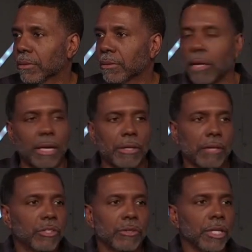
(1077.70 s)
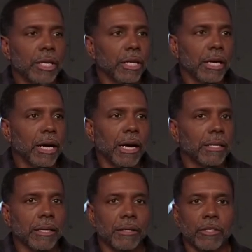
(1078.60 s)
No, no, no. You, uh,
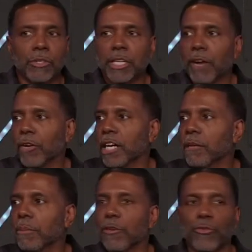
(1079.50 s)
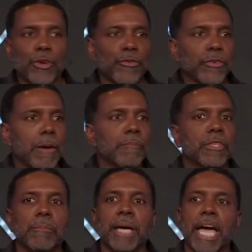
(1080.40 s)
I, uh, uh, you're never going to be free from
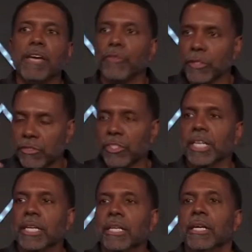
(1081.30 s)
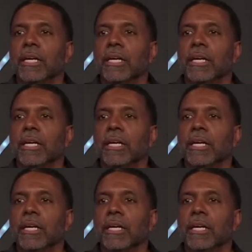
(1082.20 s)
the behavior of sin